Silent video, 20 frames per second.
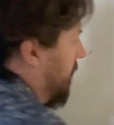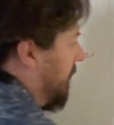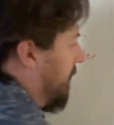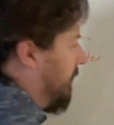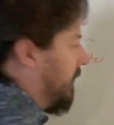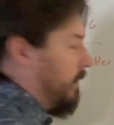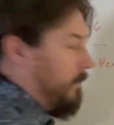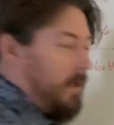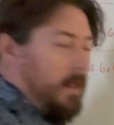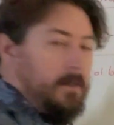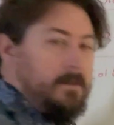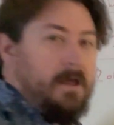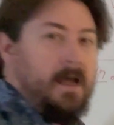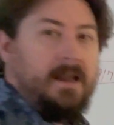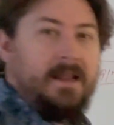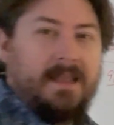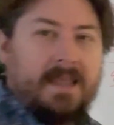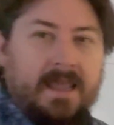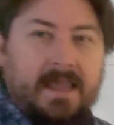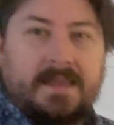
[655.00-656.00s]
in a lot
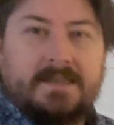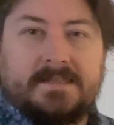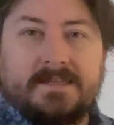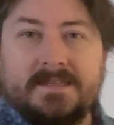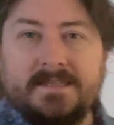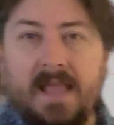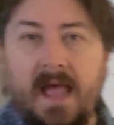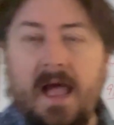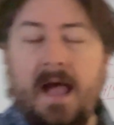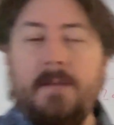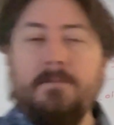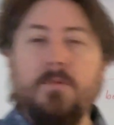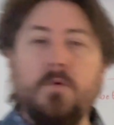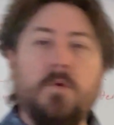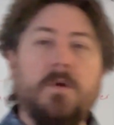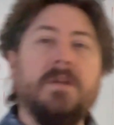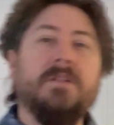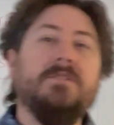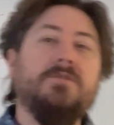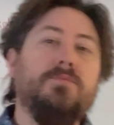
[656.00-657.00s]
of cases I'm
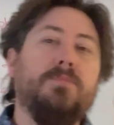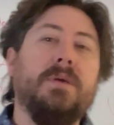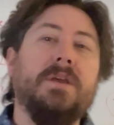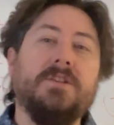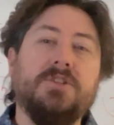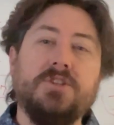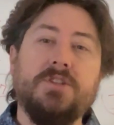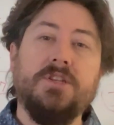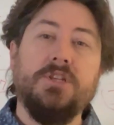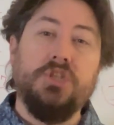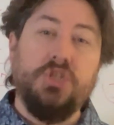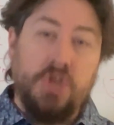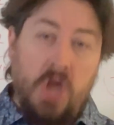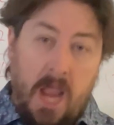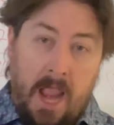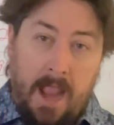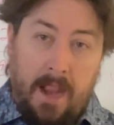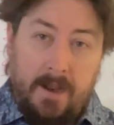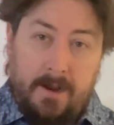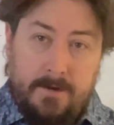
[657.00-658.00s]
going to pitch the
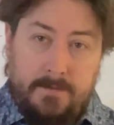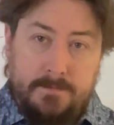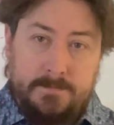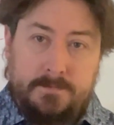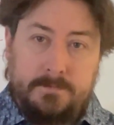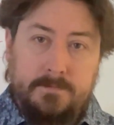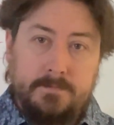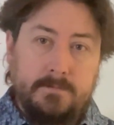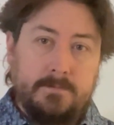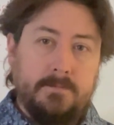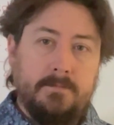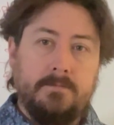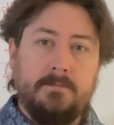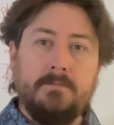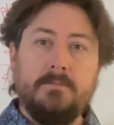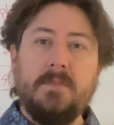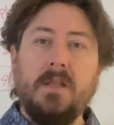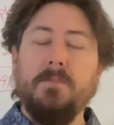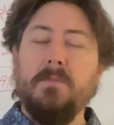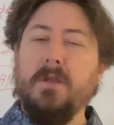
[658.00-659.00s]
Jack.
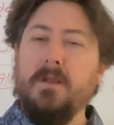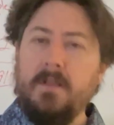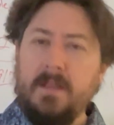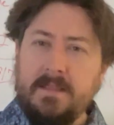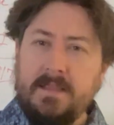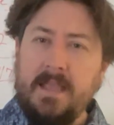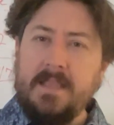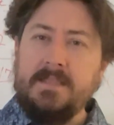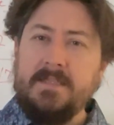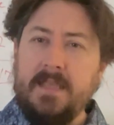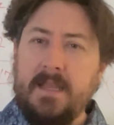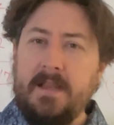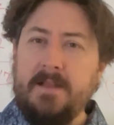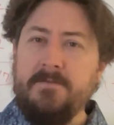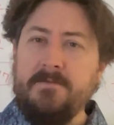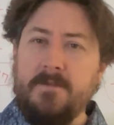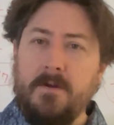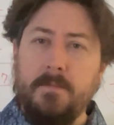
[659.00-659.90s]
I'm going to let that set in for a